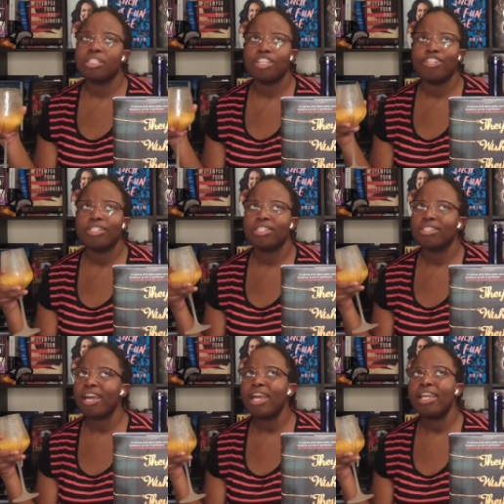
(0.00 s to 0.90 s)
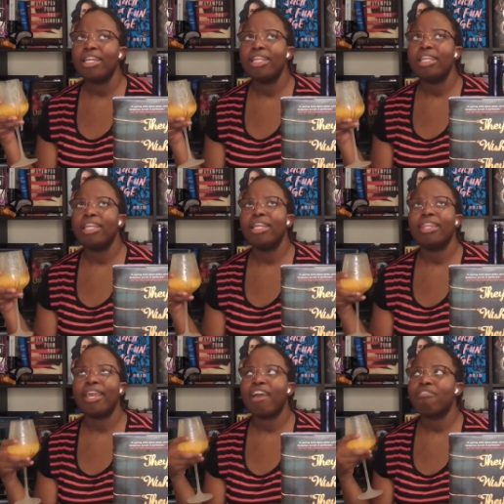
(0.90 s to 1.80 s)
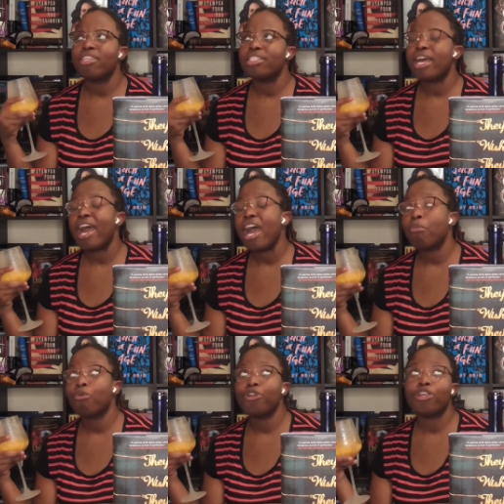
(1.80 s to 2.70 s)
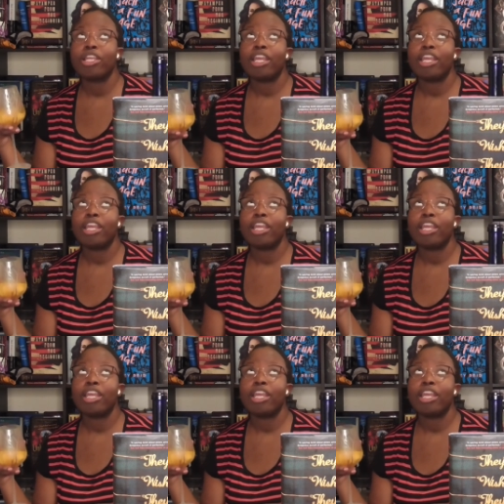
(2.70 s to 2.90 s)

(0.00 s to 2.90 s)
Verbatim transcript: secret society. They have this app where you can